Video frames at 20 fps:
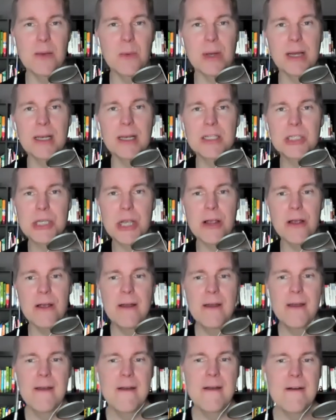We're going to share
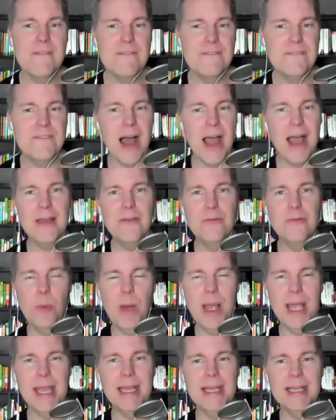5
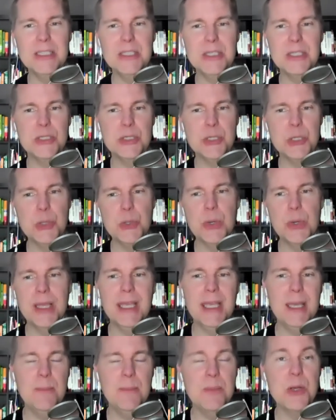ways to
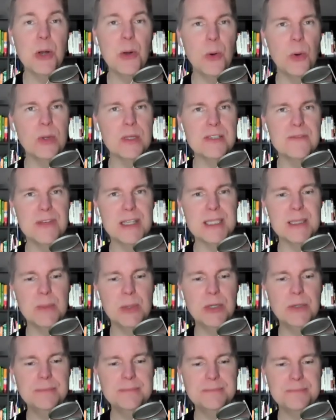keep your goals visible.